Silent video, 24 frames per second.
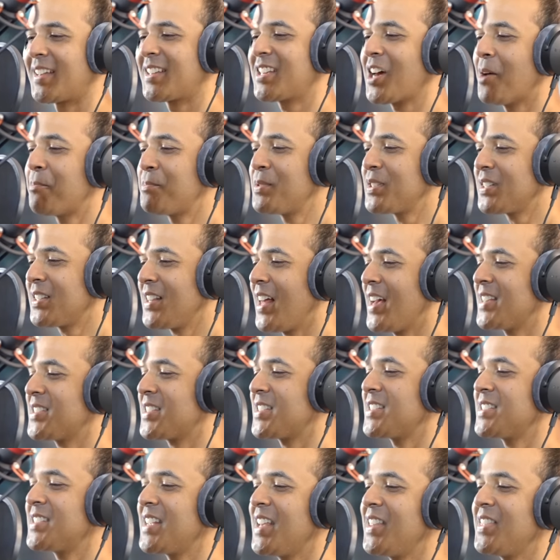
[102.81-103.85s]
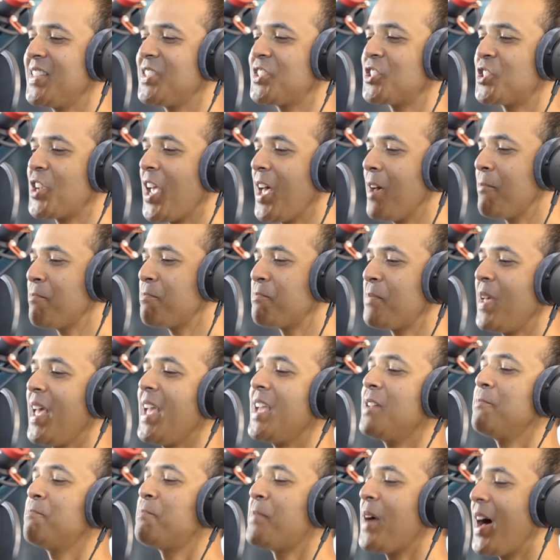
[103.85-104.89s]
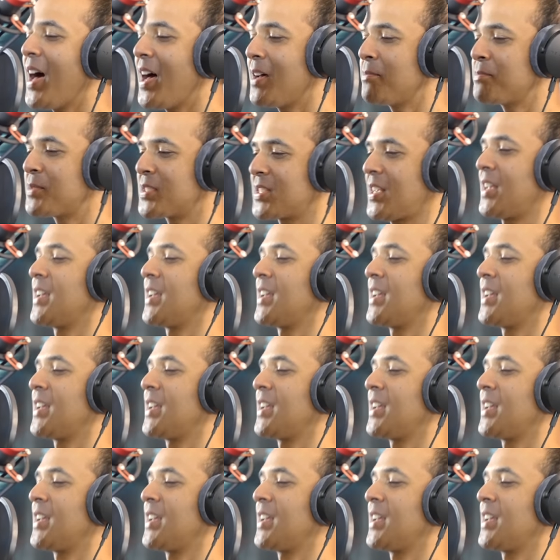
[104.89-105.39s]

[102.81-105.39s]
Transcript: Couple glasses and the champagne pops.